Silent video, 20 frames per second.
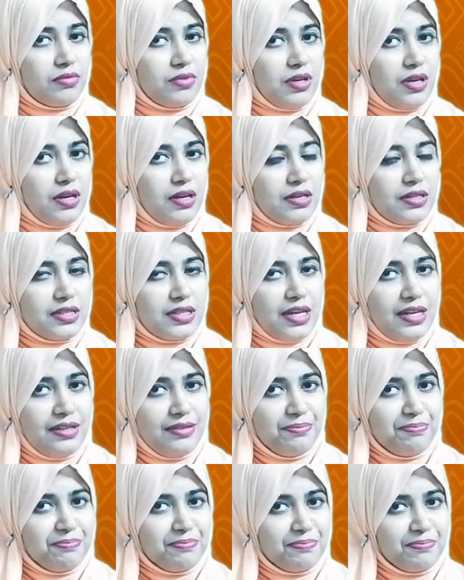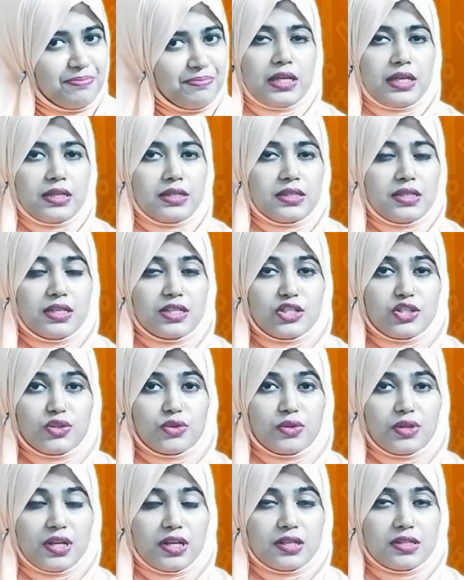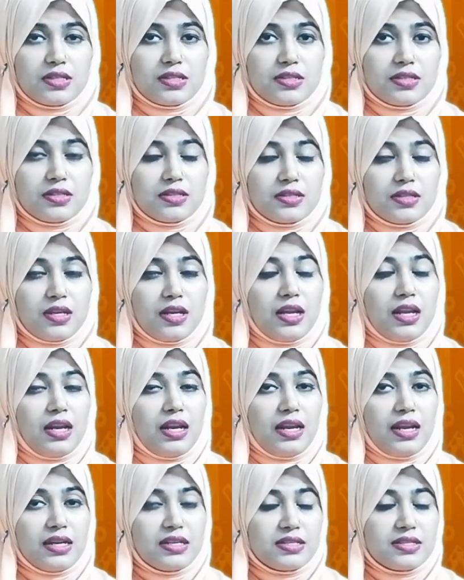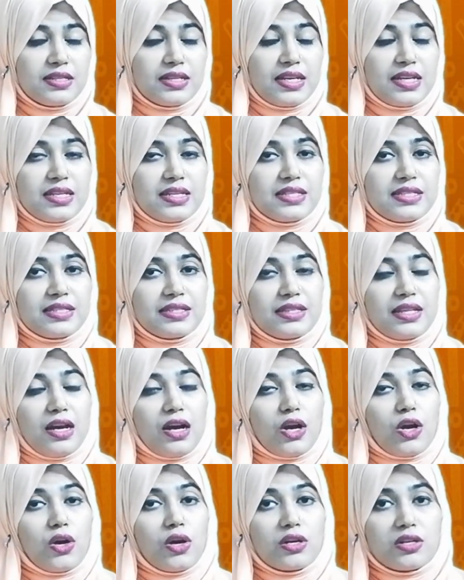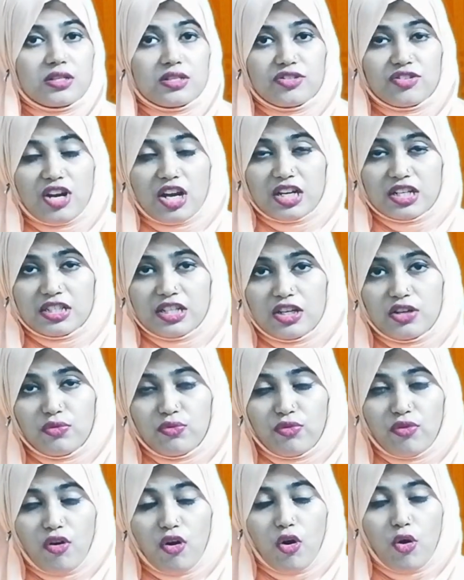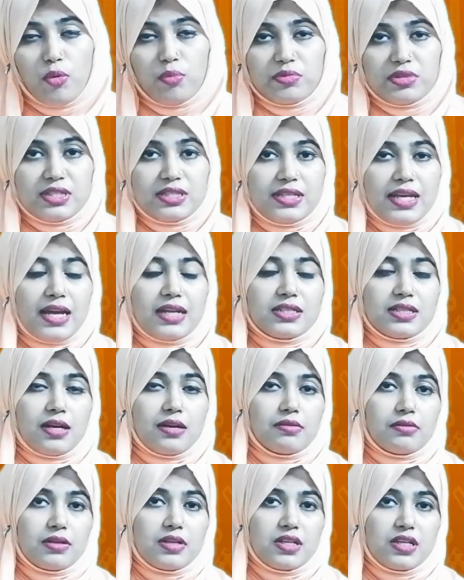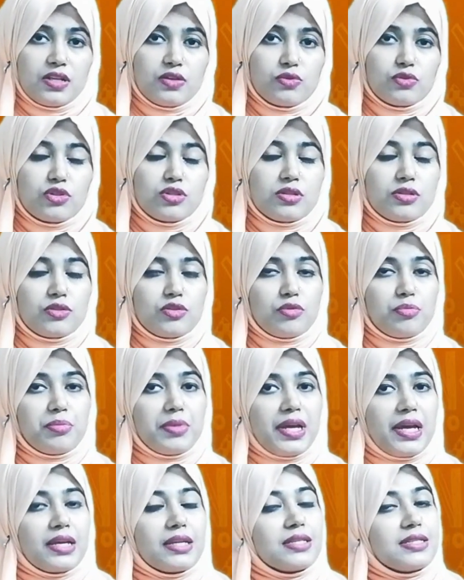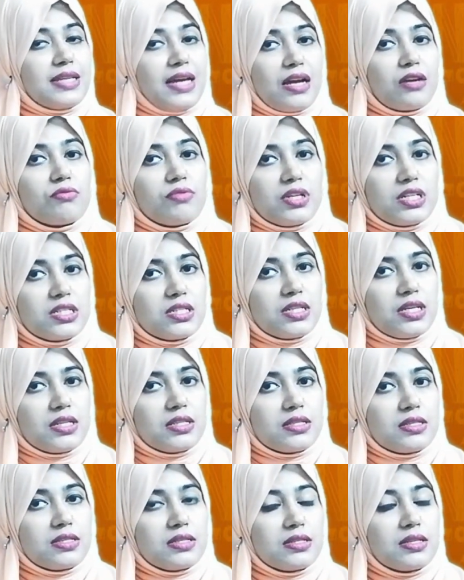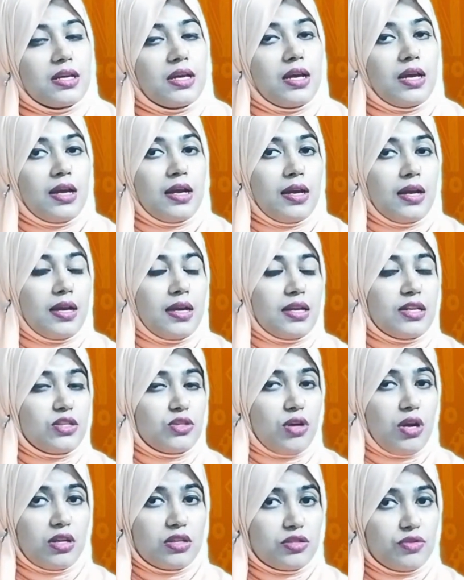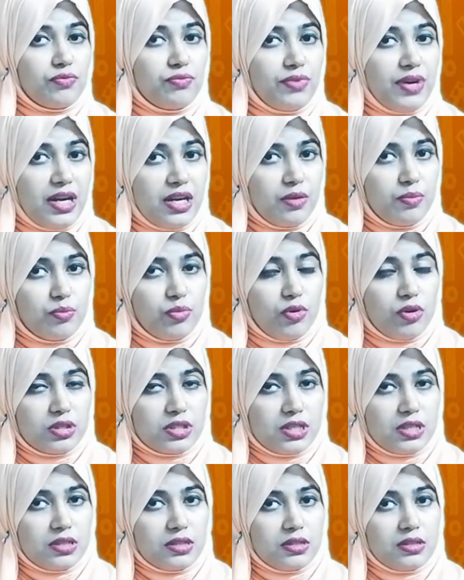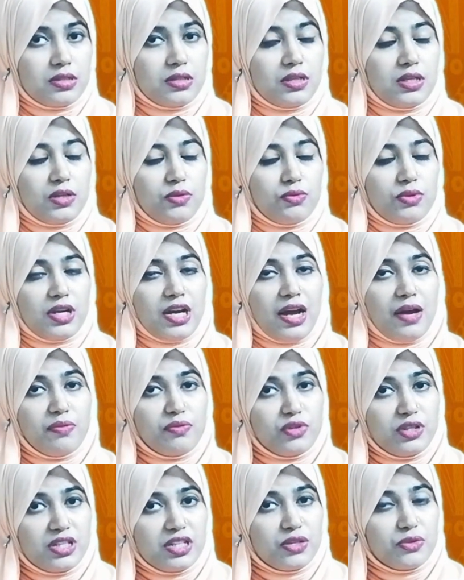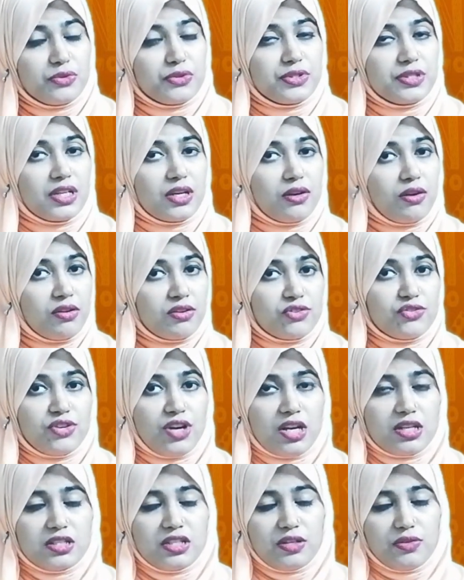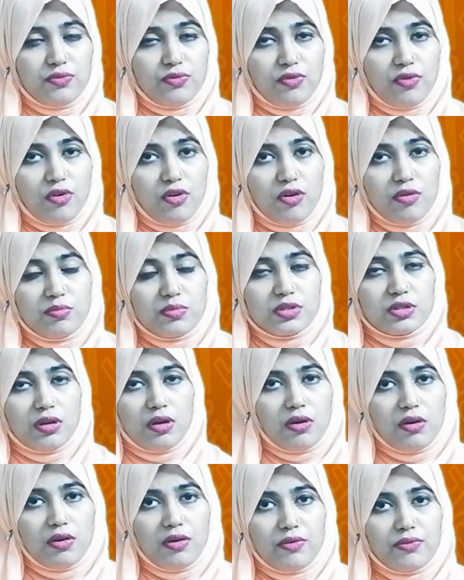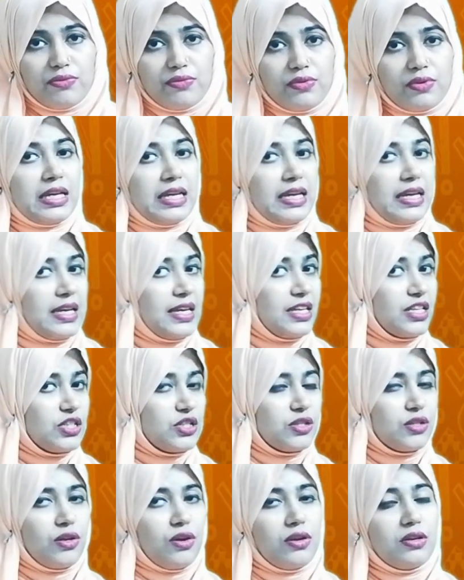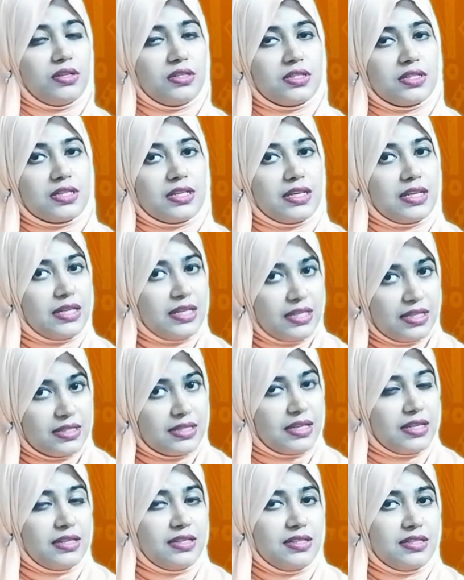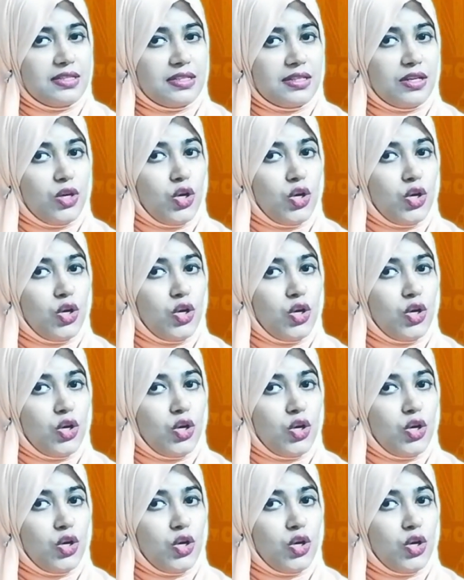aren't I? Dear students, let's see the contracted forms that are used to make tag questions. It's also very important. We have to use the contracted forms of is not, isn't,